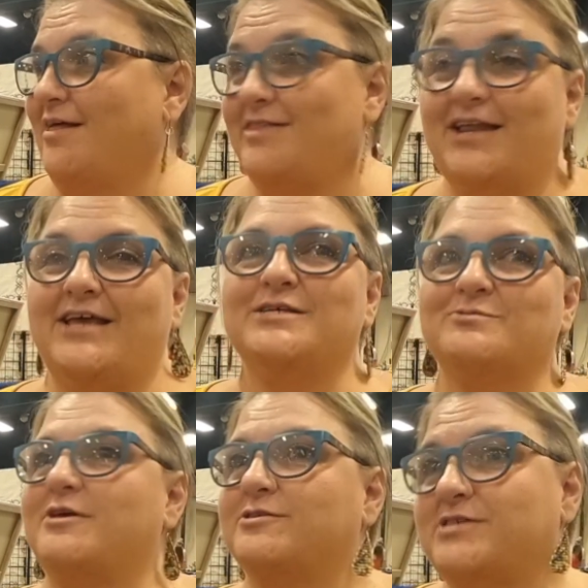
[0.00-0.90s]
that he is
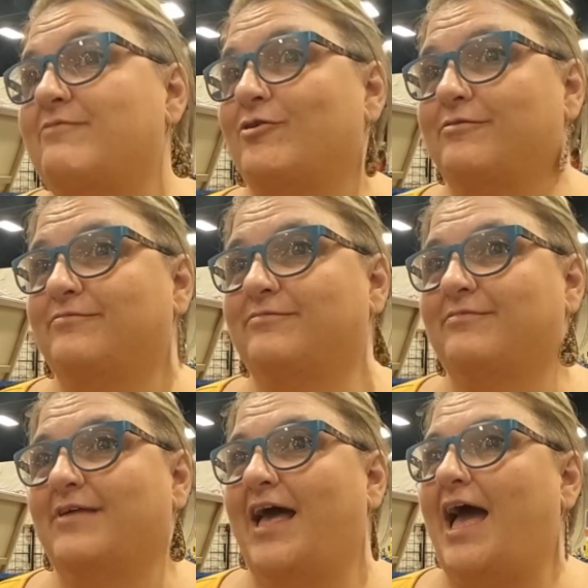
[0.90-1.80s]
with our Savior.
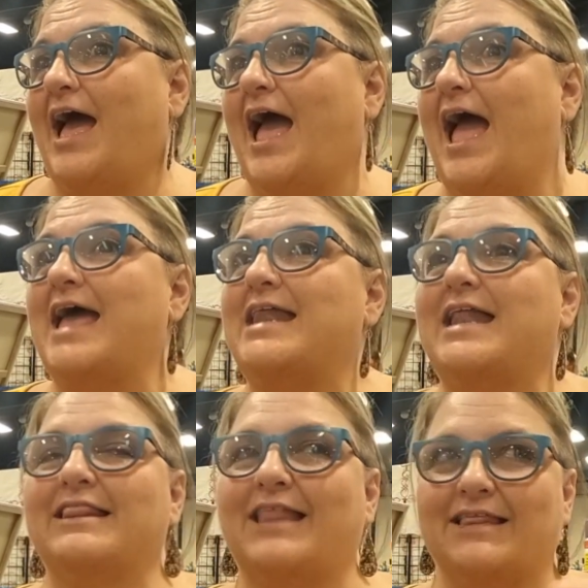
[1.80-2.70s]
And
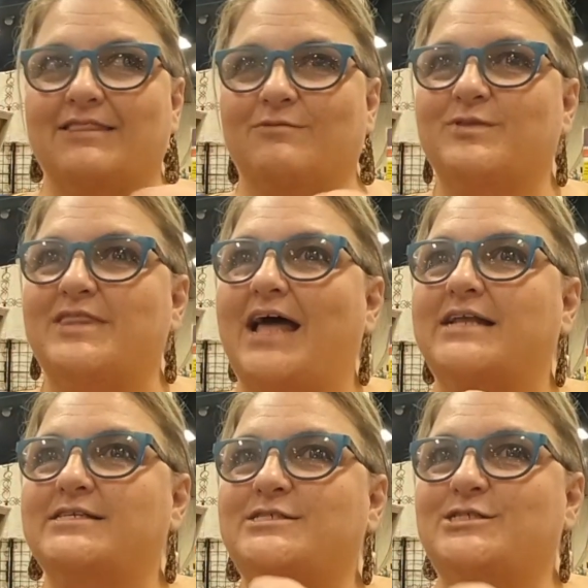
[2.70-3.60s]
like,
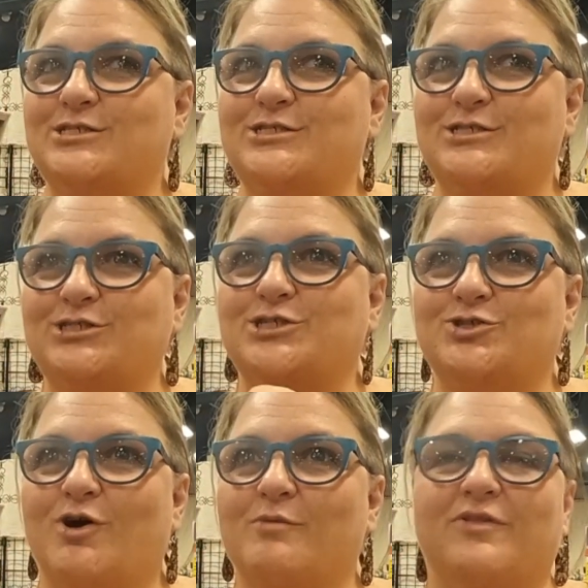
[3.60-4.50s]
that's such a
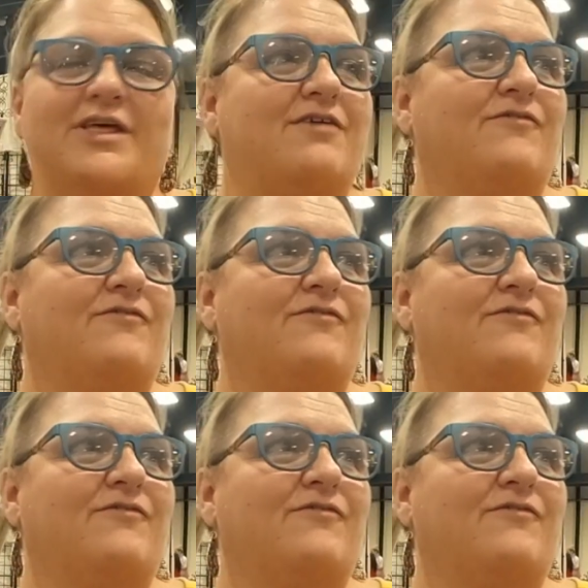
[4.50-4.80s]
strong belief.